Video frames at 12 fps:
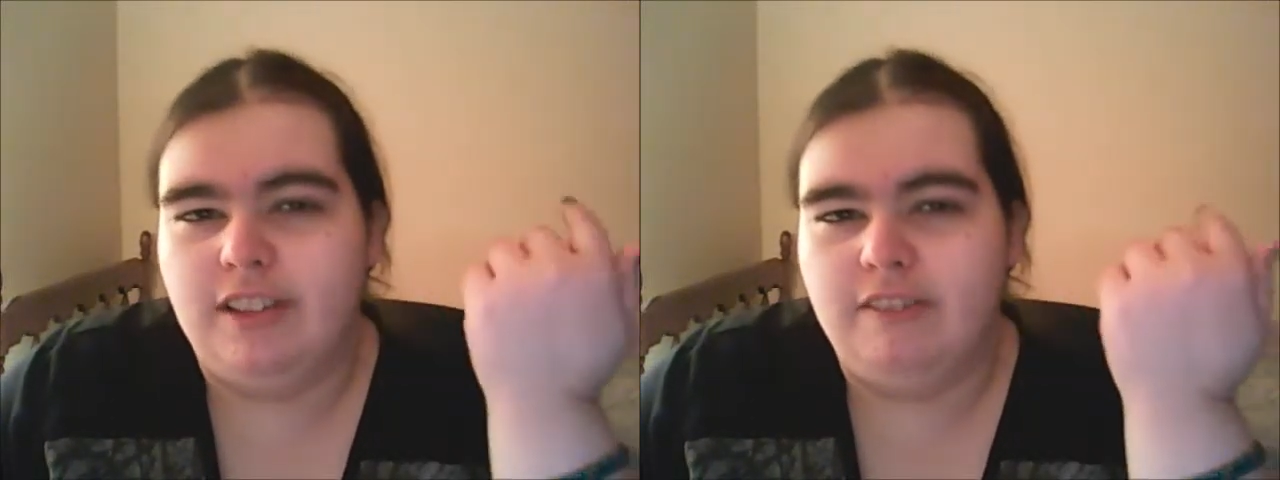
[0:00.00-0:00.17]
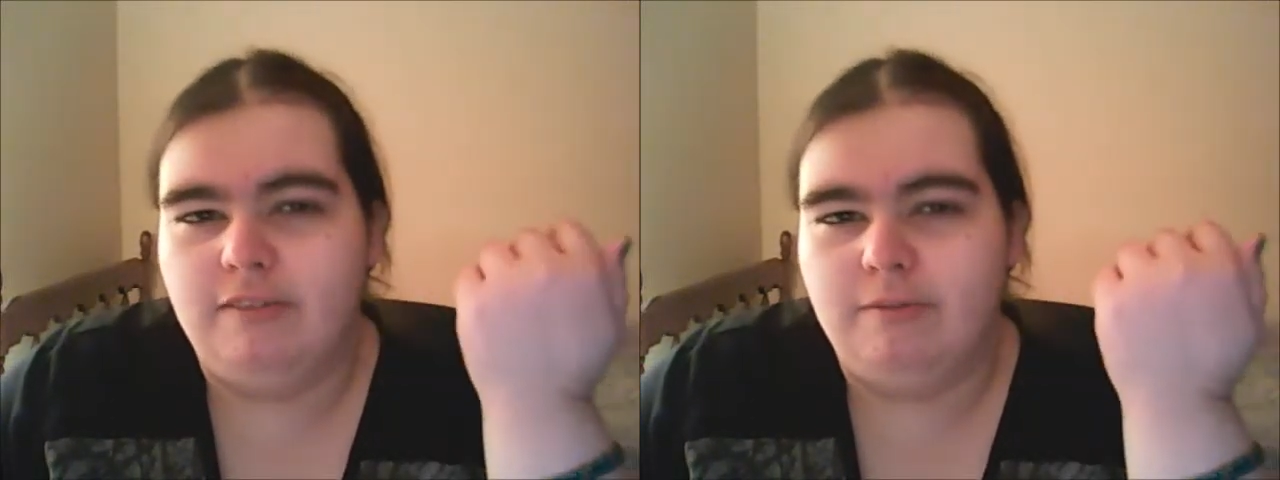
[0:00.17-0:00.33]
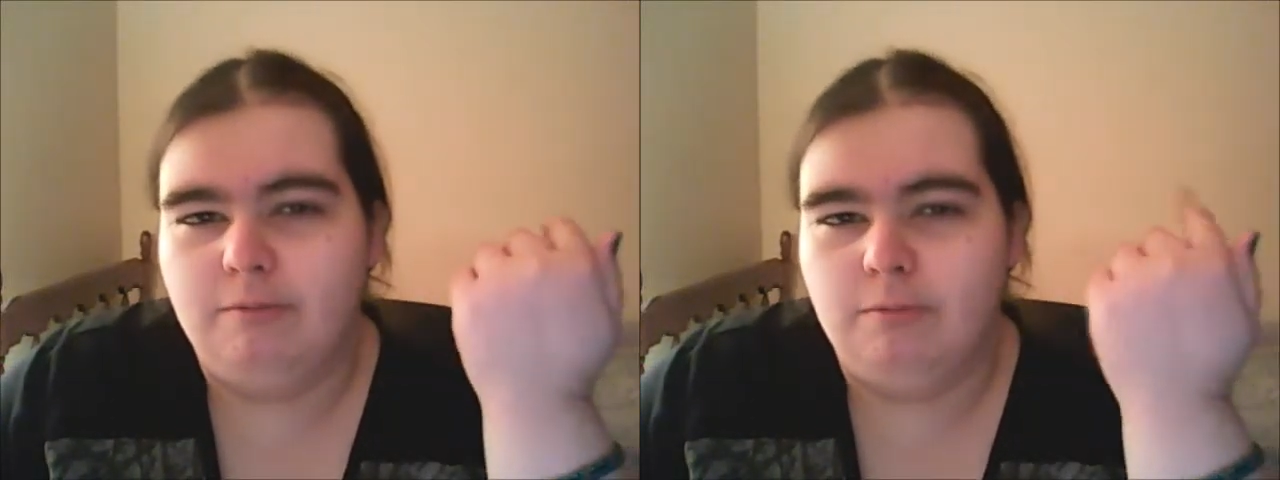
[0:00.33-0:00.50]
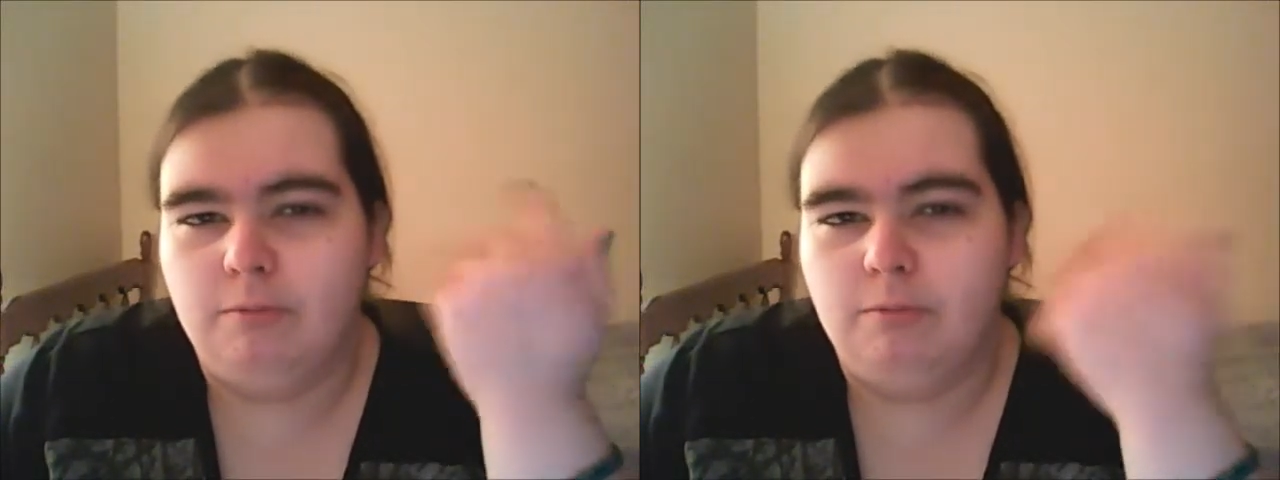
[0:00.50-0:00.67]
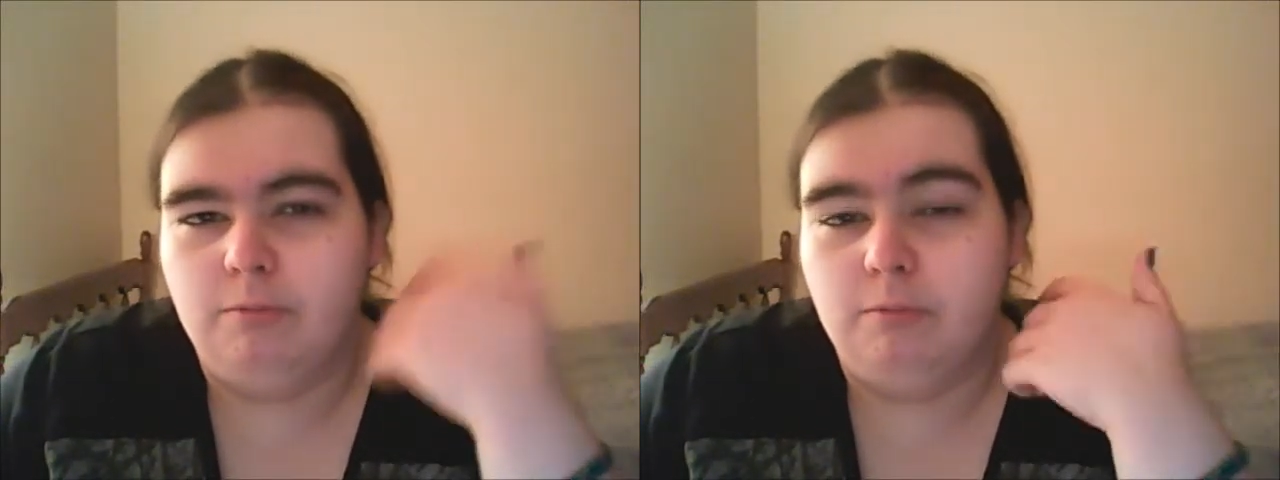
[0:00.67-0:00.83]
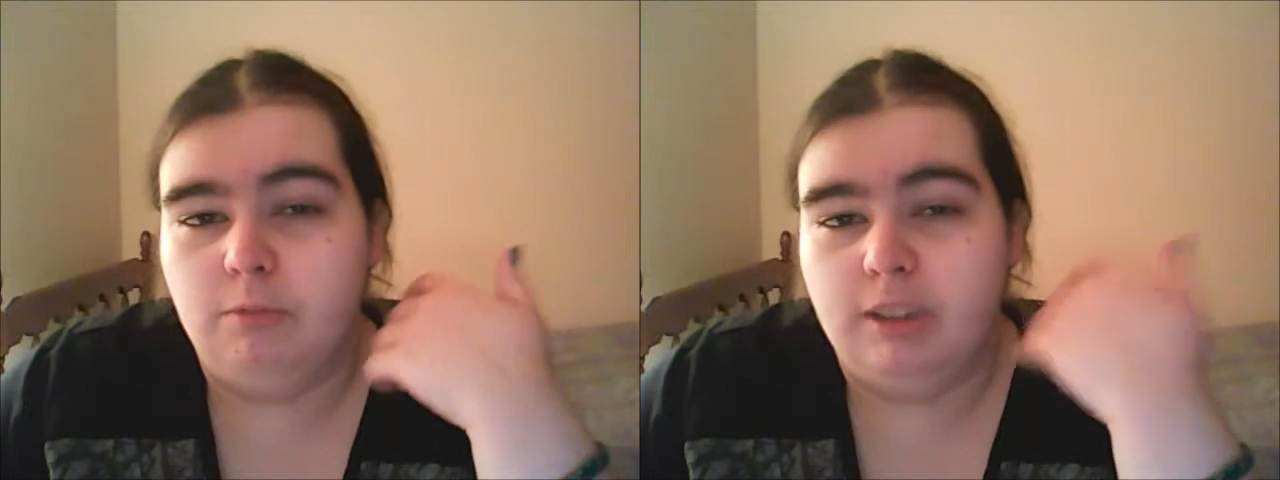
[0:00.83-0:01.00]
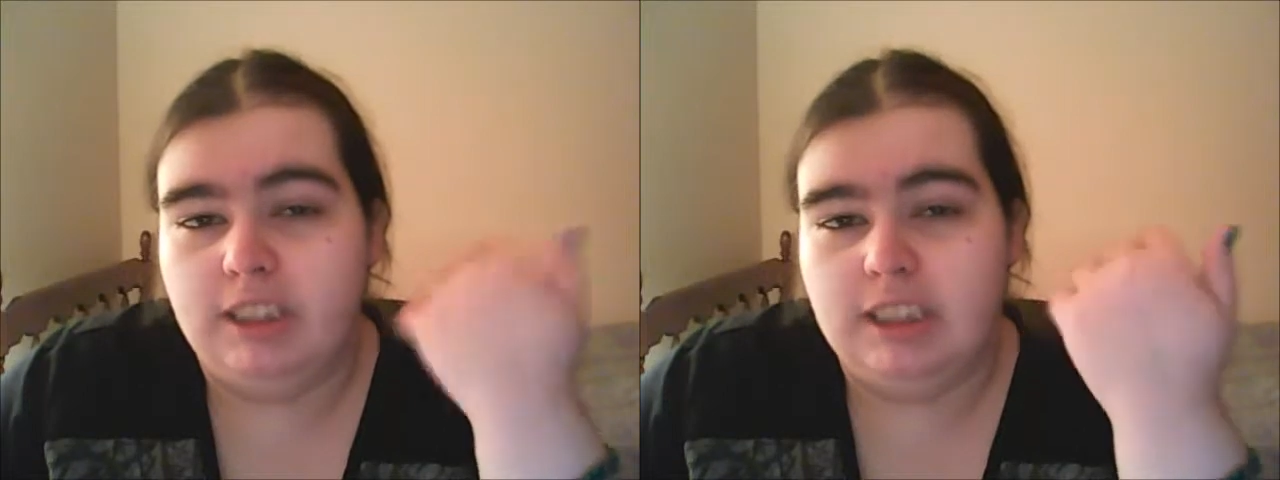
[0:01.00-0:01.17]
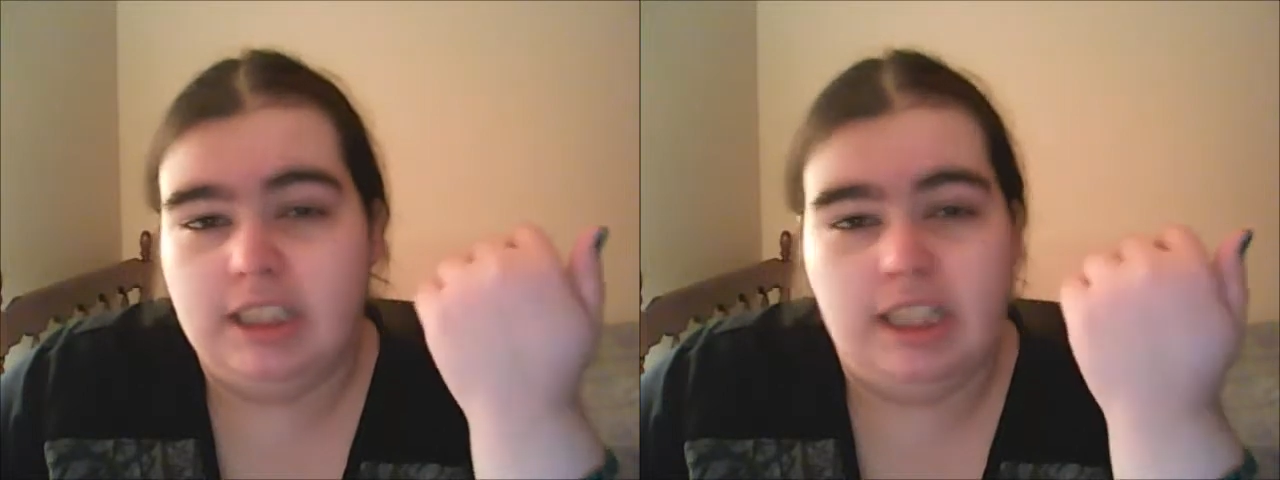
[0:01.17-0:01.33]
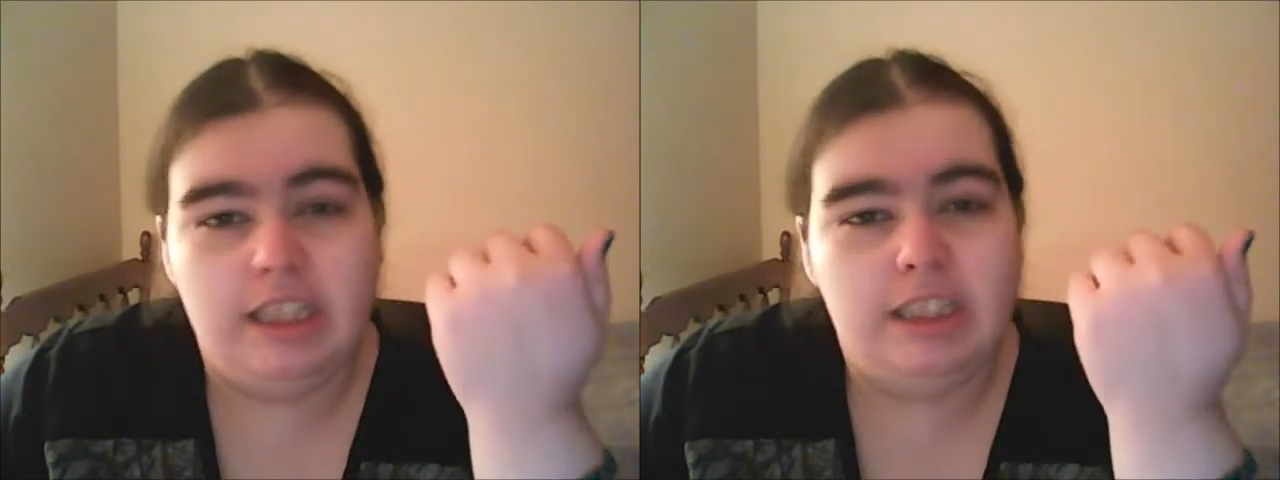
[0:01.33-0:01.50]
I've worked
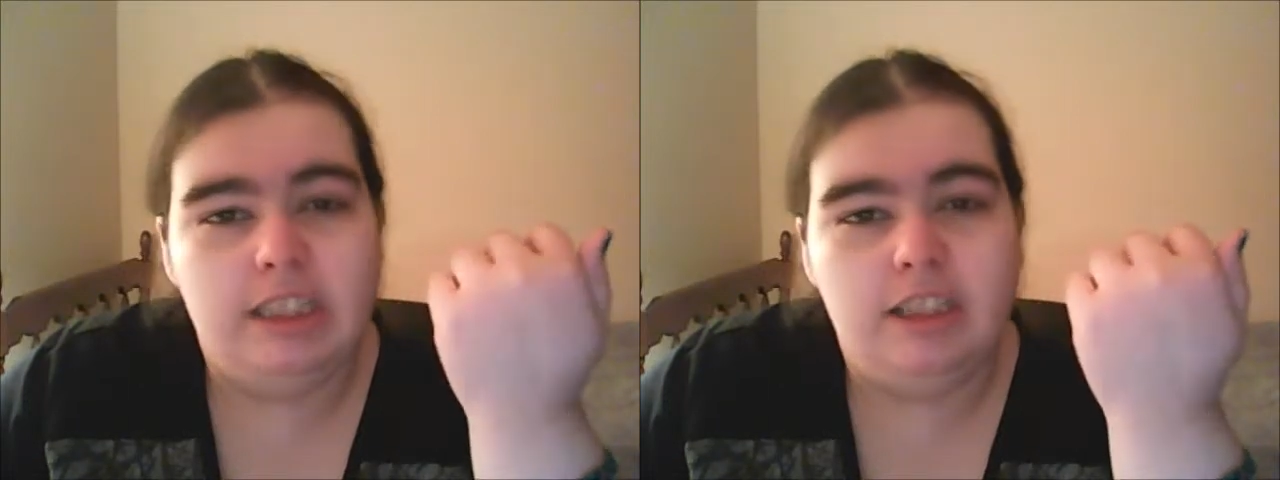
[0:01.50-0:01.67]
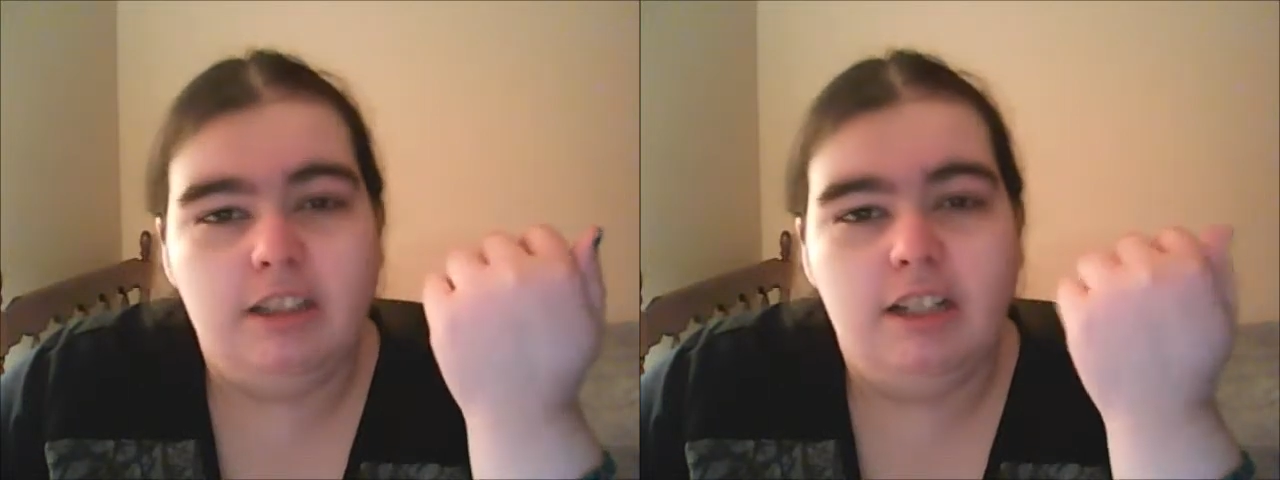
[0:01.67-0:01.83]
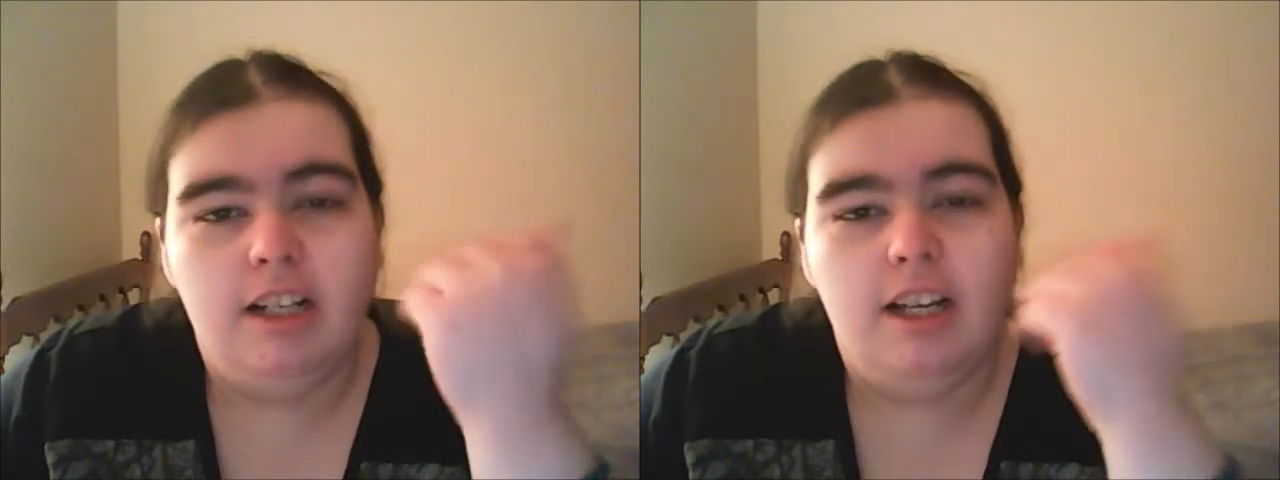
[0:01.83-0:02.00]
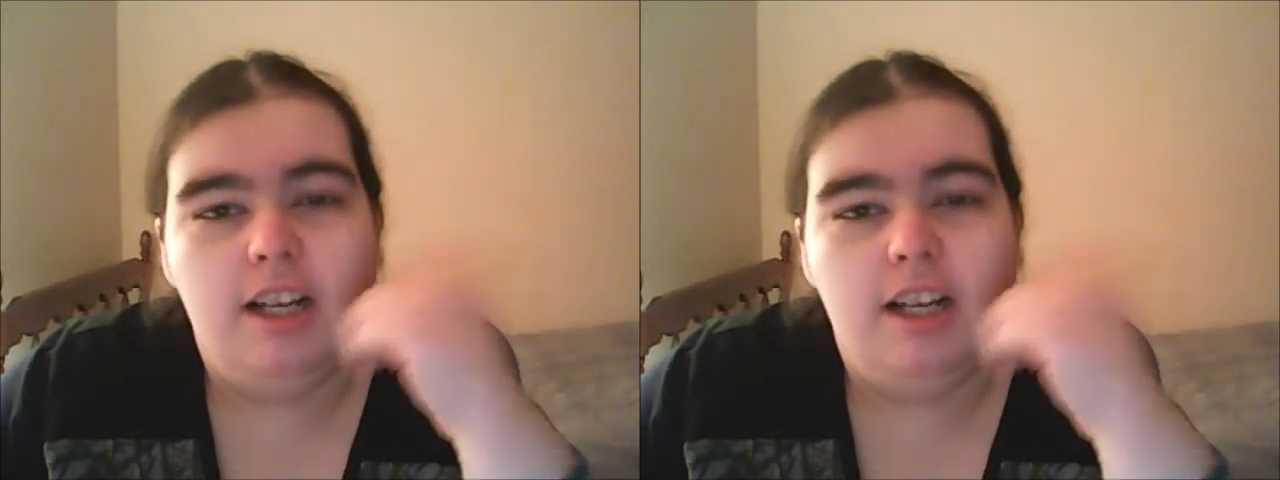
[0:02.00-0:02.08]
as a night cleaner,